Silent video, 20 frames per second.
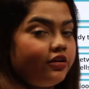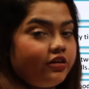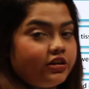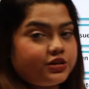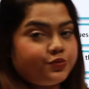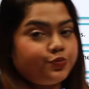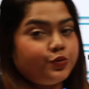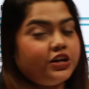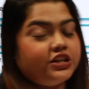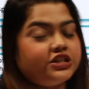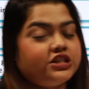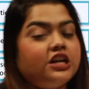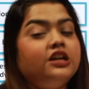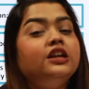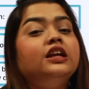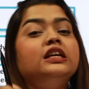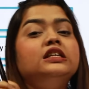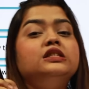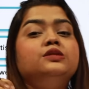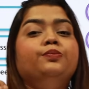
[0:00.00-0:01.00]
respiration
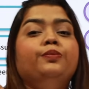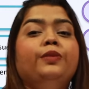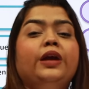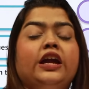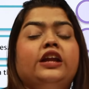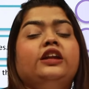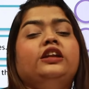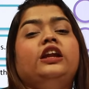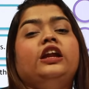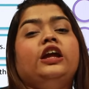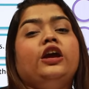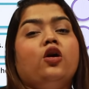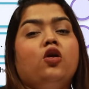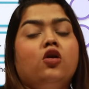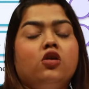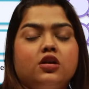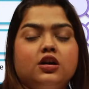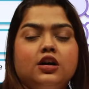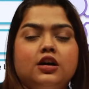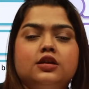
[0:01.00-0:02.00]
is mainly
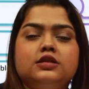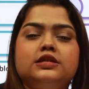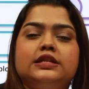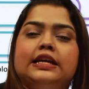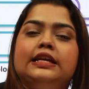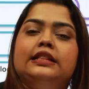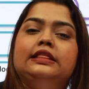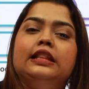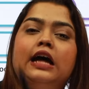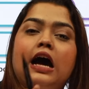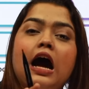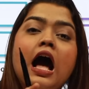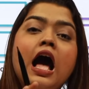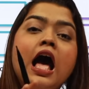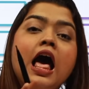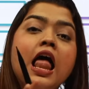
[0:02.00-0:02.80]
occurs in the